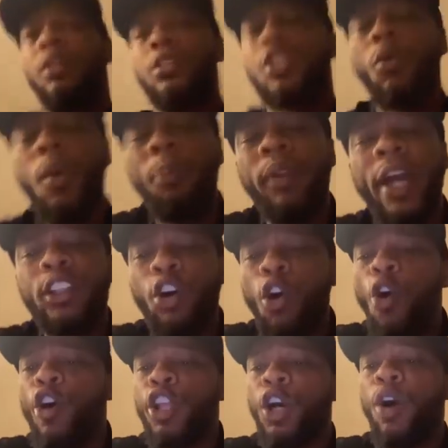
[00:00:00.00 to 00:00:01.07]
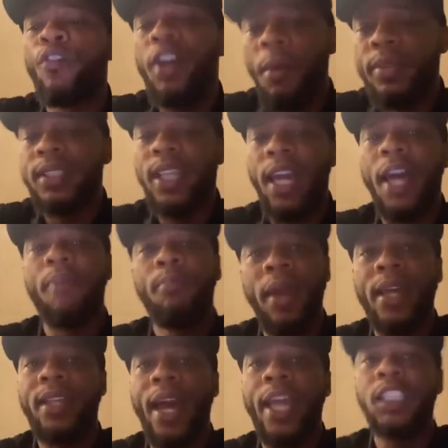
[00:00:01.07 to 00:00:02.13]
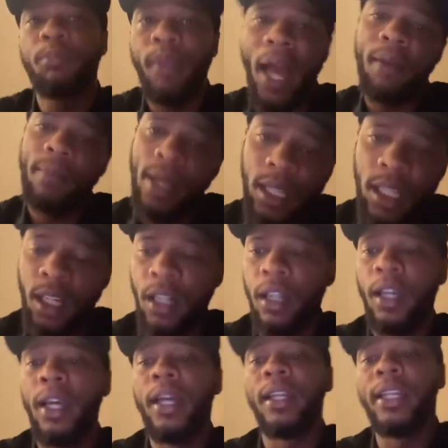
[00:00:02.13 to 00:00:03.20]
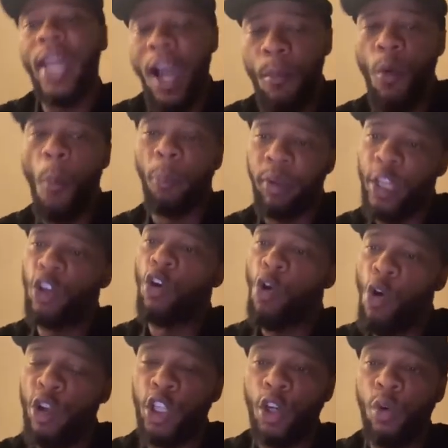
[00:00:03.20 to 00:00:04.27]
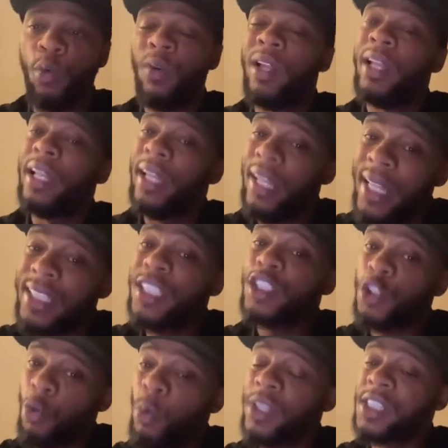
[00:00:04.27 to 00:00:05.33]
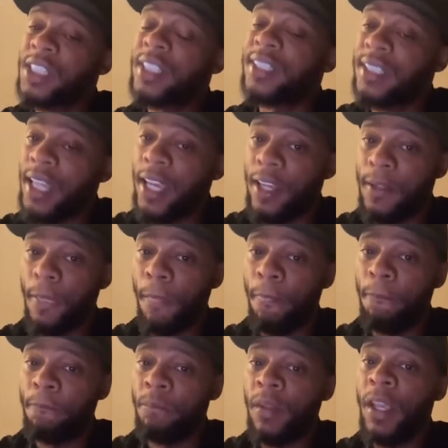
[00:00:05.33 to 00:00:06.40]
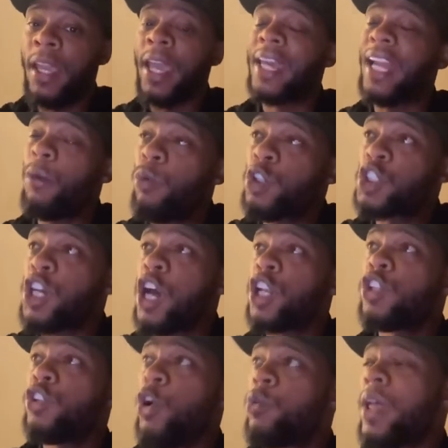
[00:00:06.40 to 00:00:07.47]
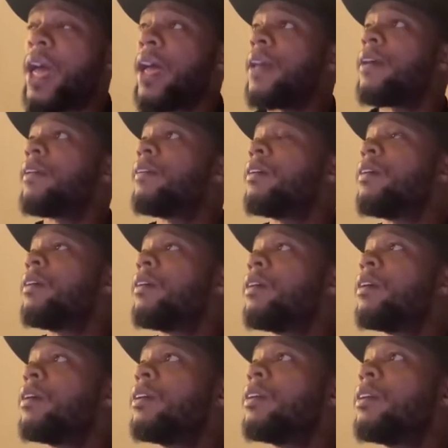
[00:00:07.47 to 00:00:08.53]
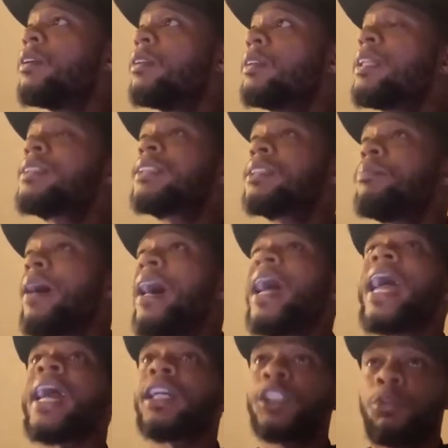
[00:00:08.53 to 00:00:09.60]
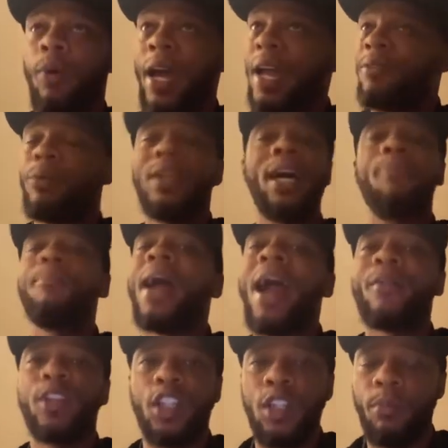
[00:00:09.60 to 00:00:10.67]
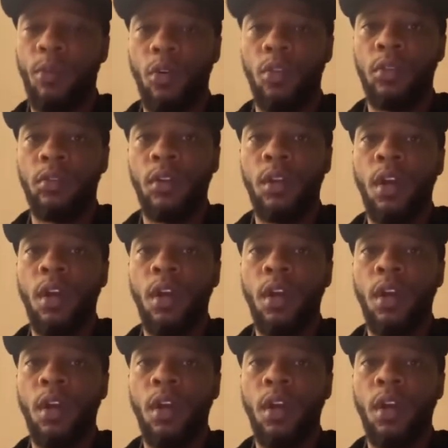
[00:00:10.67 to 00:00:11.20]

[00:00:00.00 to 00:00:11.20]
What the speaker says: So we played the audio of him admitting that he's blackmailing her. Now I'm going to play the audio. Listen to what she said. And I want y'all to know that this is my ex-wife. We're not married anymore.